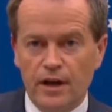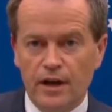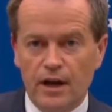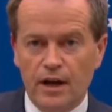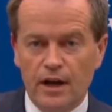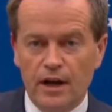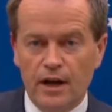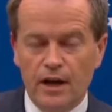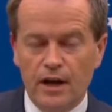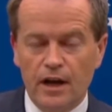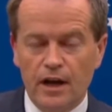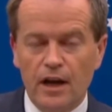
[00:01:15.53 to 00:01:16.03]

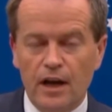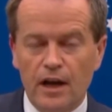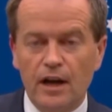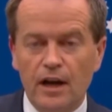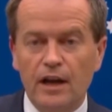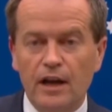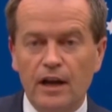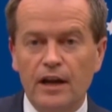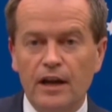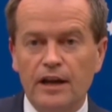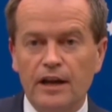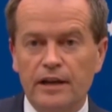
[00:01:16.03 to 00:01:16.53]
high
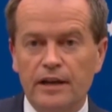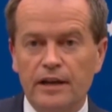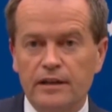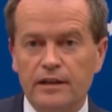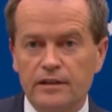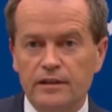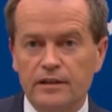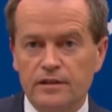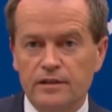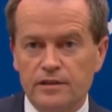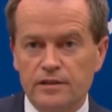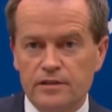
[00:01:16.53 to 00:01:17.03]
tax rate on
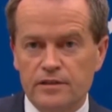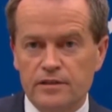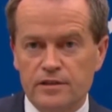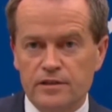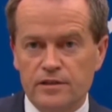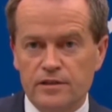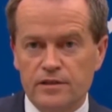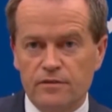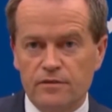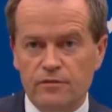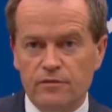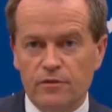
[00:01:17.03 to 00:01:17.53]

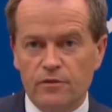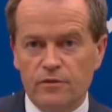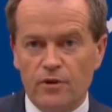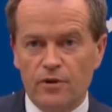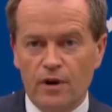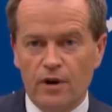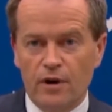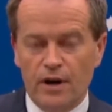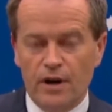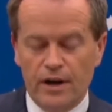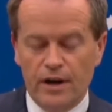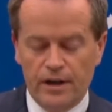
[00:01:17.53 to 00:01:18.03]
the
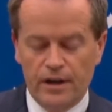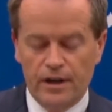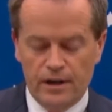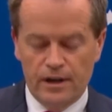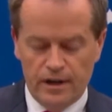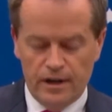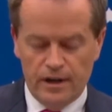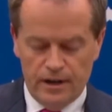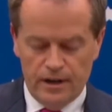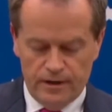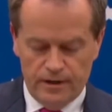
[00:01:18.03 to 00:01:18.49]
high-income people